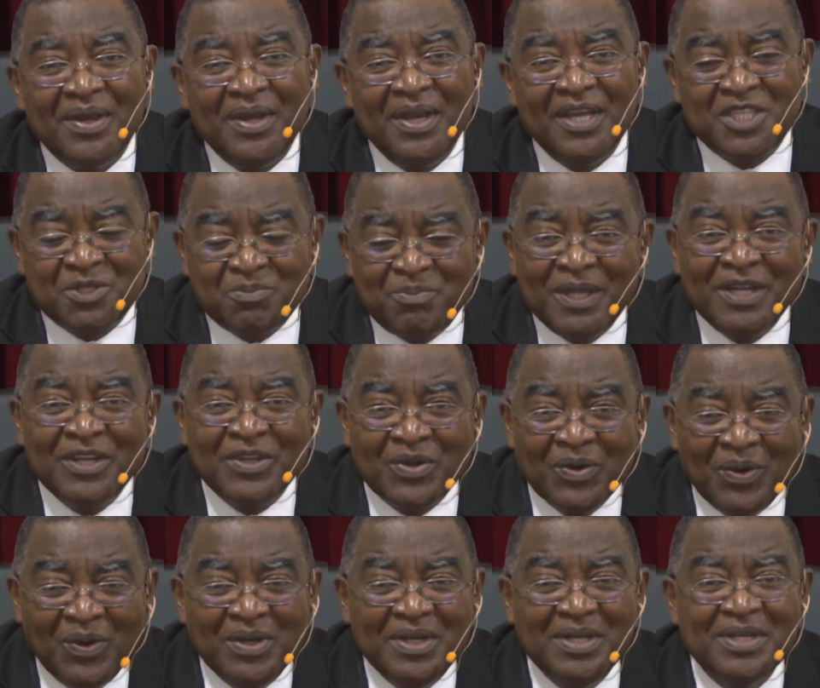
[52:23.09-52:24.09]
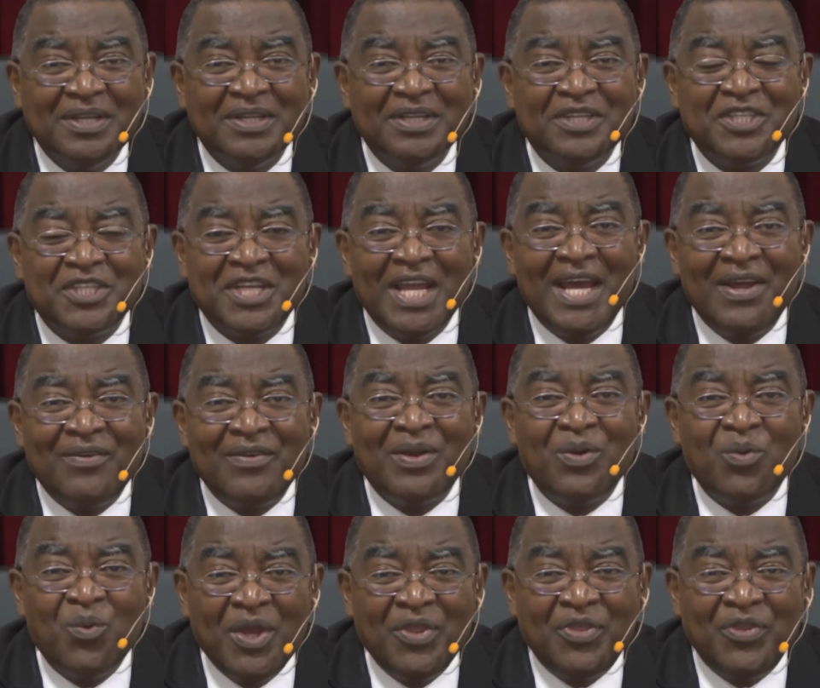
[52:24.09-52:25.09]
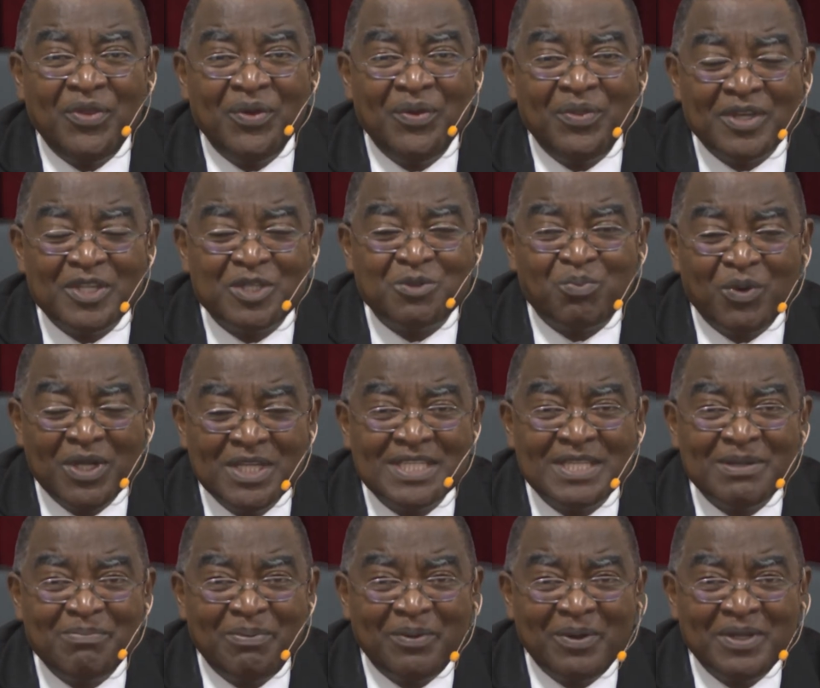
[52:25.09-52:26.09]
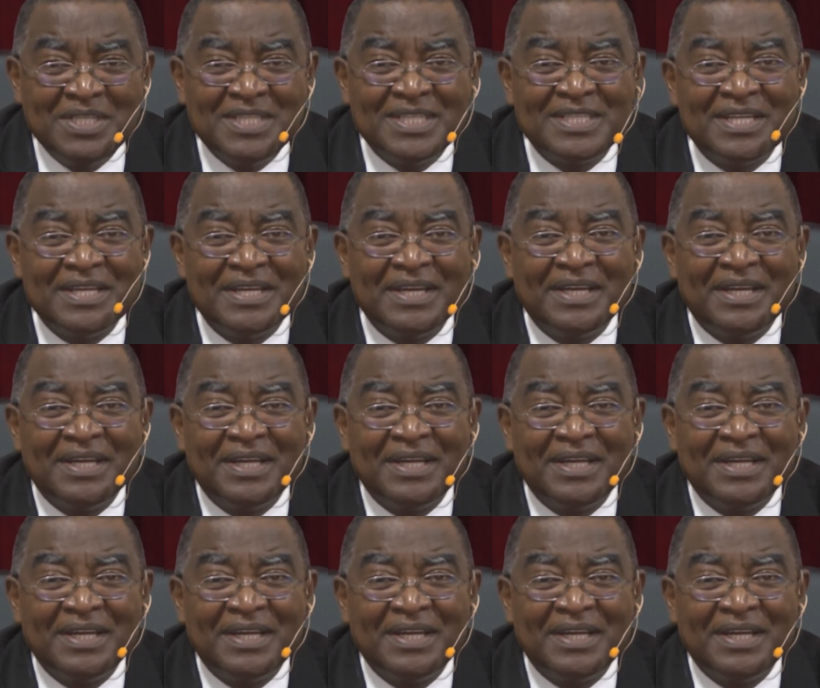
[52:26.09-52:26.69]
It's been good sharing with you these principles.